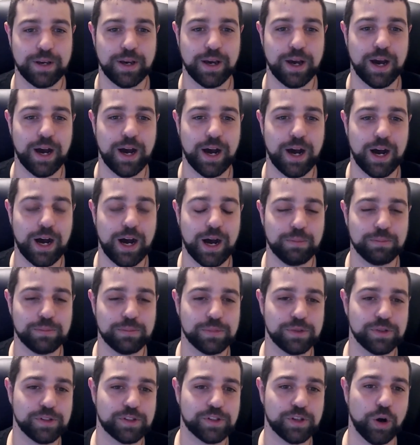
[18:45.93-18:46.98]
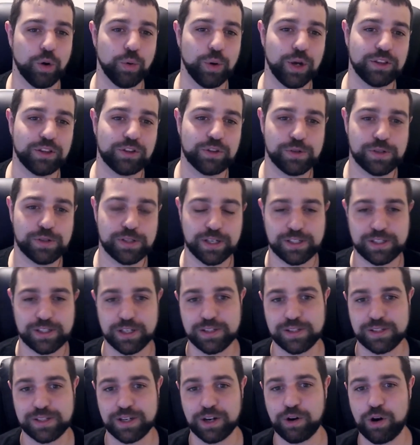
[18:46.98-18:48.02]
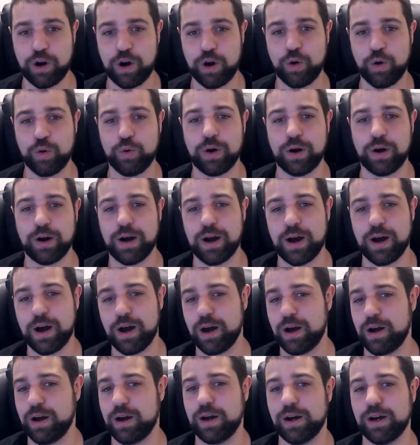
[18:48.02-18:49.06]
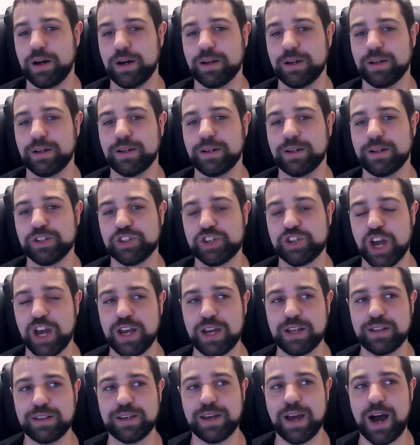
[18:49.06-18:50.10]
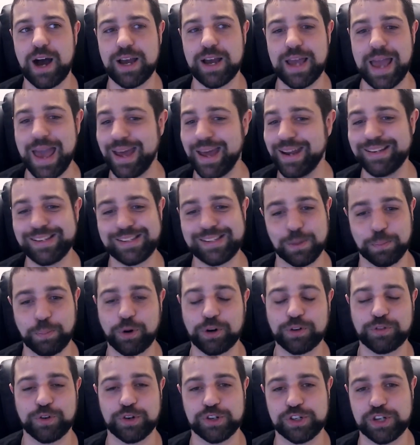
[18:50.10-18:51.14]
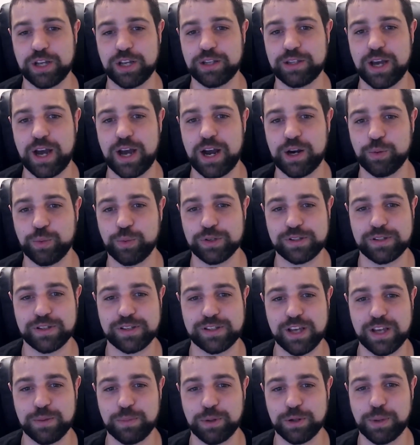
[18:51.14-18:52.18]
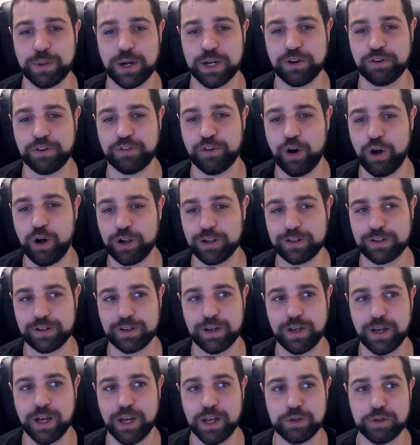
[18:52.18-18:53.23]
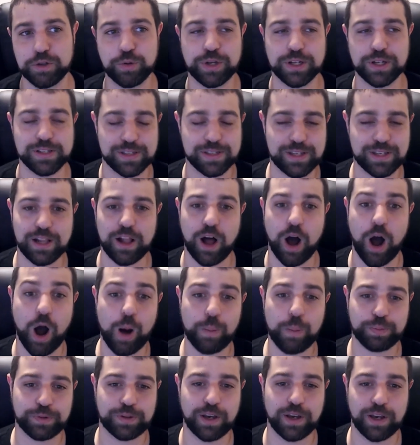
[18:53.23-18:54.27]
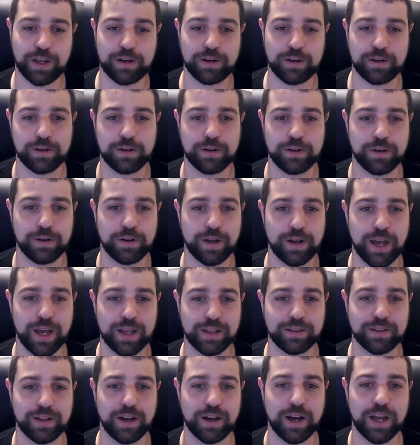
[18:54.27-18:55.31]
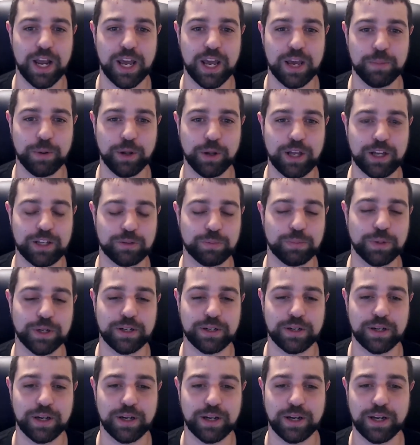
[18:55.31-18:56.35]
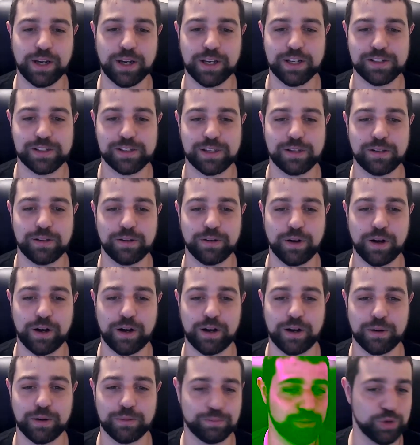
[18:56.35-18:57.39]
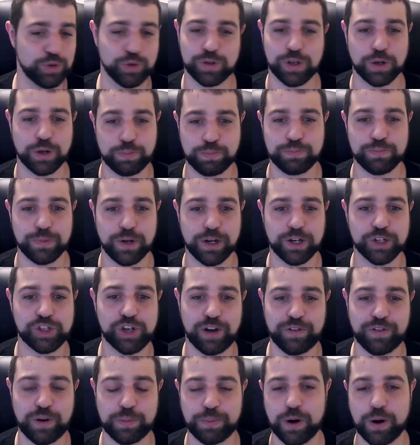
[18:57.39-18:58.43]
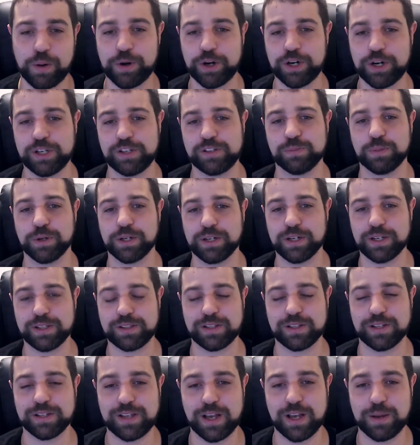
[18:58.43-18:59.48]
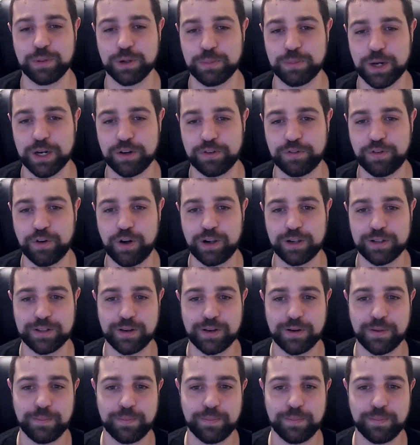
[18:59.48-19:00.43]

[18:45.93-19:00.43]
So in 2.16.0, JNDI, any support for JNDI was disabled by default. You can still opt in and enable it, but it is using Java properties, but it's disabled by default.